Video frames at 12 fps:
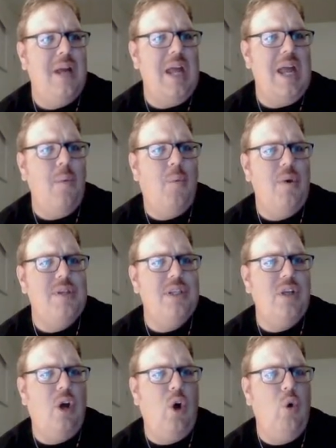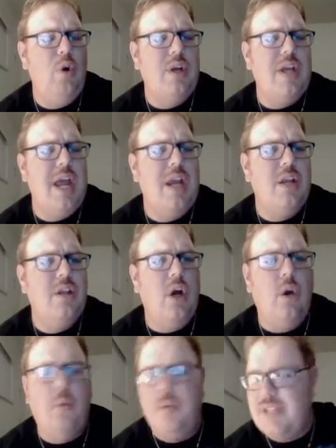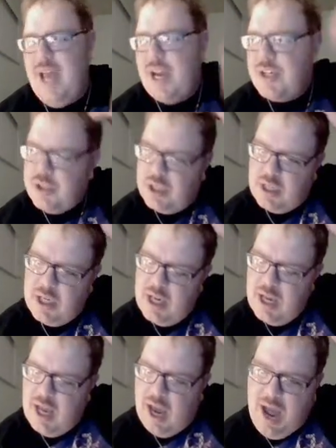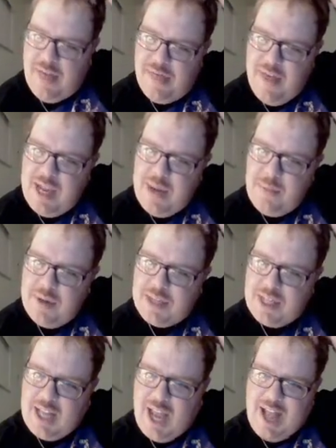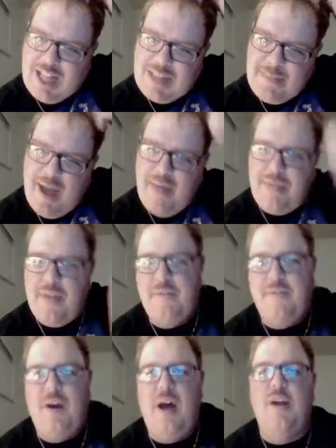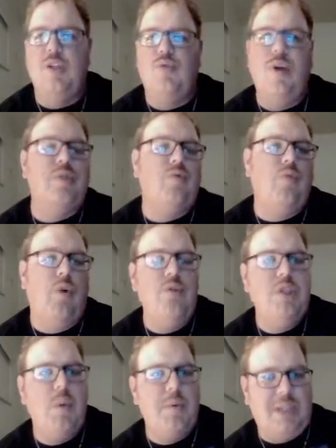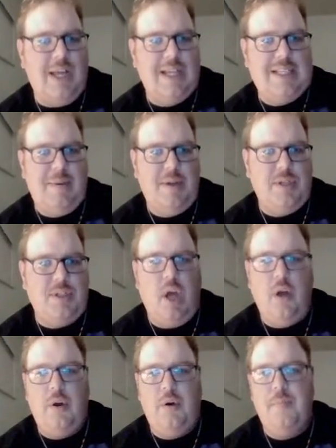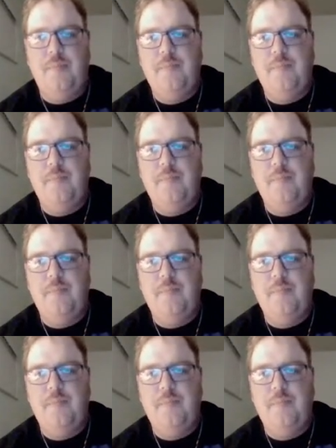it wasn't Whole Cake. No, it was actually, I think it was in the aftermath of Dressrosa was the last time I saw her.